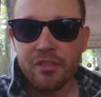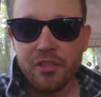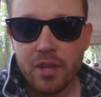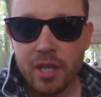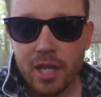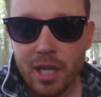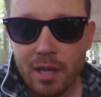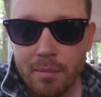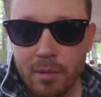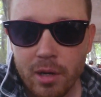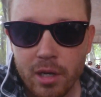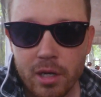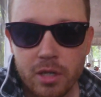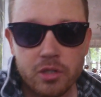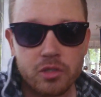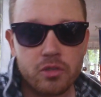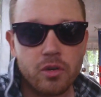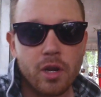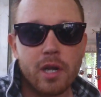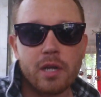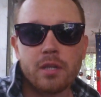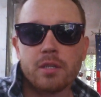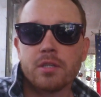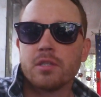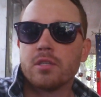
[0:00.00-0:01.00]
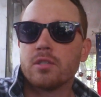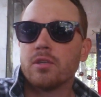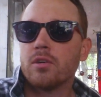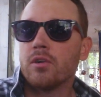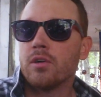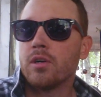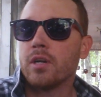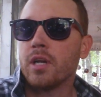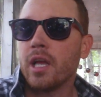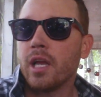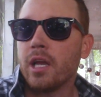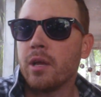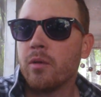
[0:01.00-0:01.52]
think I'm going to try to
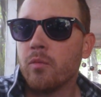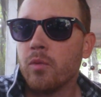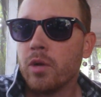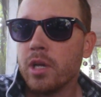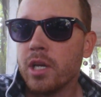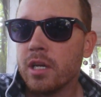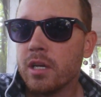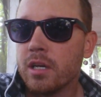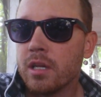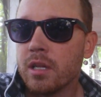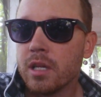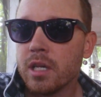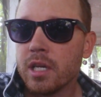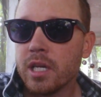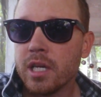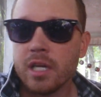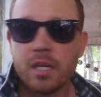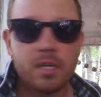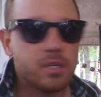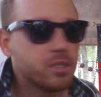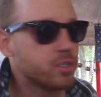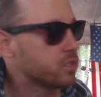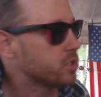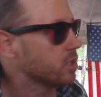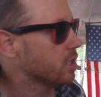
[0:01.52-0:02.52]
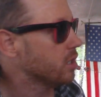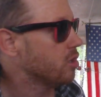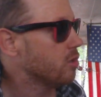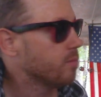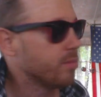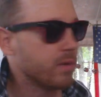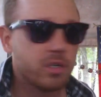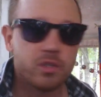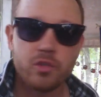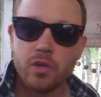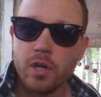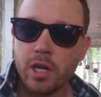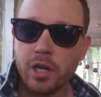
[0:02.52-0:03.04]
start a weekly show.
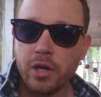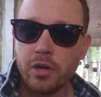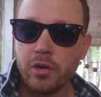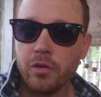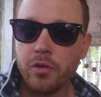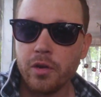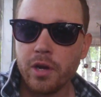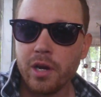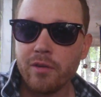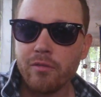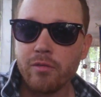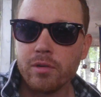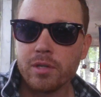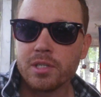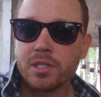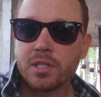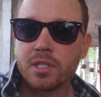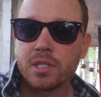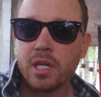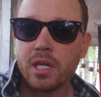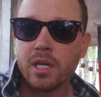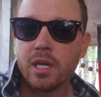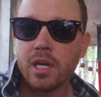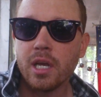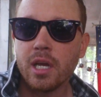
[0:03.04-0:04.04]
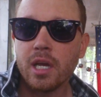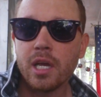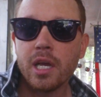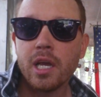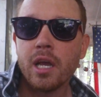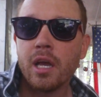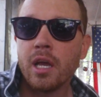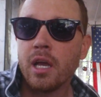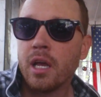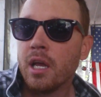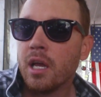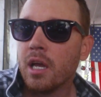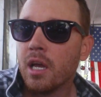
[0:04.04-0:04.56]
I'm going to try to do it every
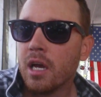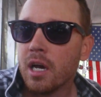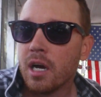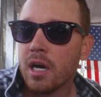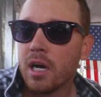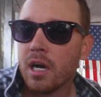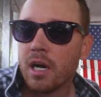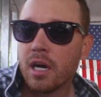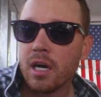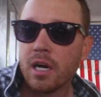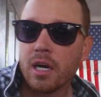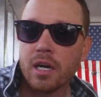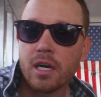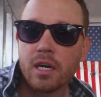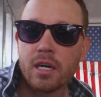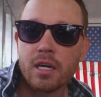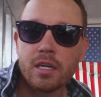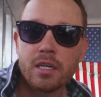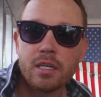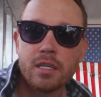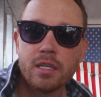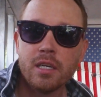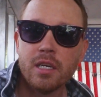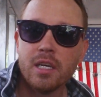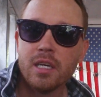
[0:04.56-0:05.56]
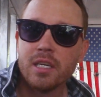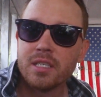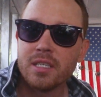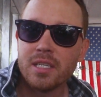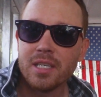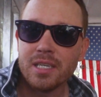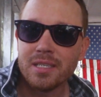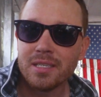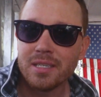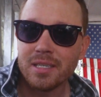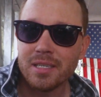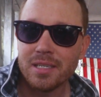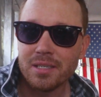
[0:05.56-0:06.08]
Sunday.
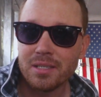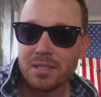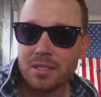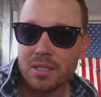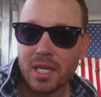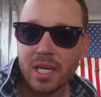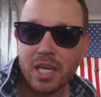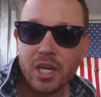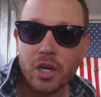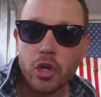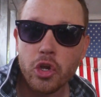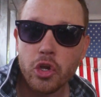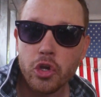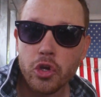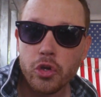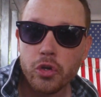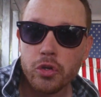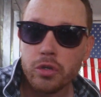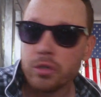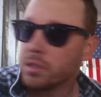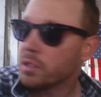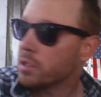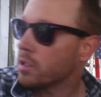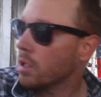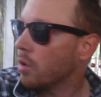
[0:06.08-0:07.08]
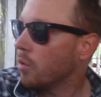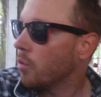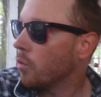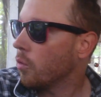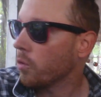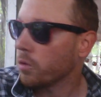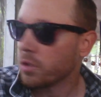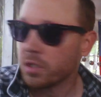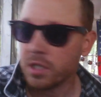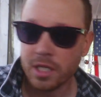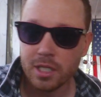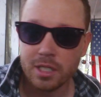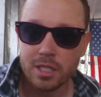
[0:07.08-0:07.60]
TTC News
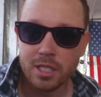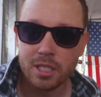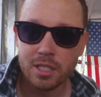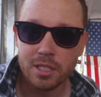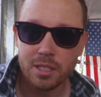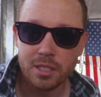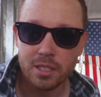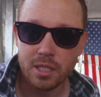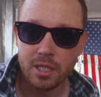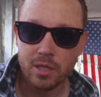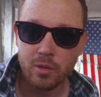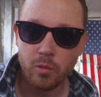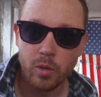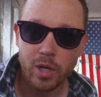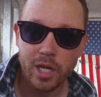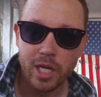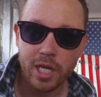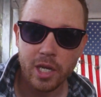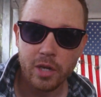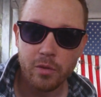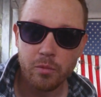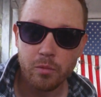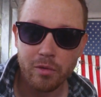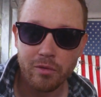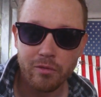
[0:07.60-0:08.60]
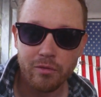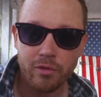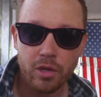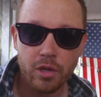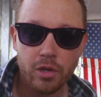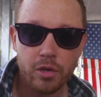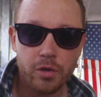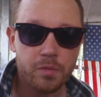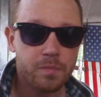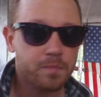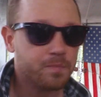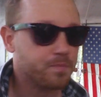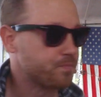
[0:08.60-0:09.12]
or TTC Week in
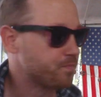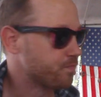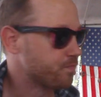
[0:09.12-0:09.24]
Review.